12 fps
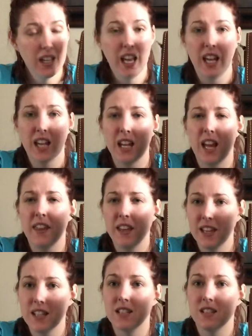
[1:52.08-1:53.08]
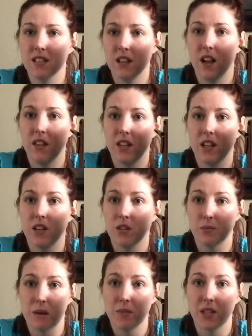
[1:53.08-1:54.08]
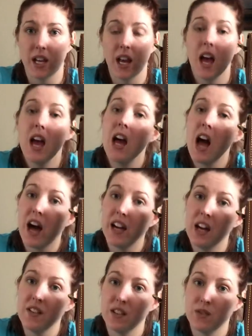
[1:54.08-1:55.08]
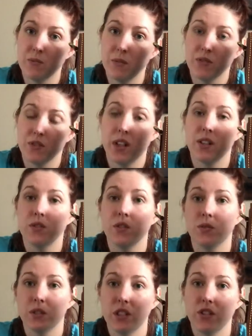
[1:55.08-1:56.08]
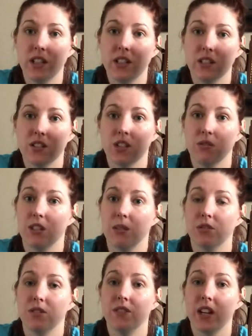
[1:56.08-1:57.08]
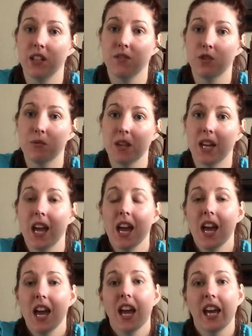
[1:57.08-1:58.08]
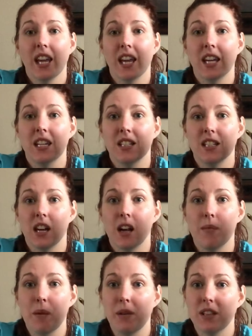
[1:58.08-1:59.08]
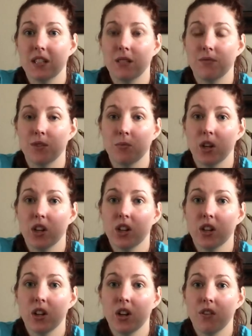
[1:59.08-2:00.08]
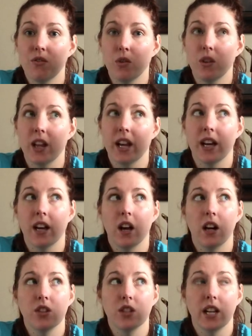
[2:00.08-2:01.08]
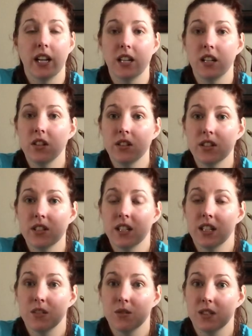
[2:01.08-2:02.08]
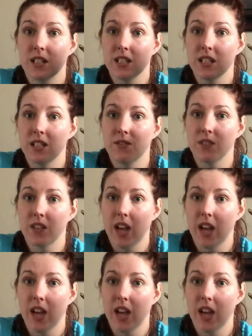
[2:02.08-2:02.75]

and I think it is still on the Coach website. I got this from a friend for a really great deal. She was able to find it for me, and I picked it up from her for like $180, and I was really excited for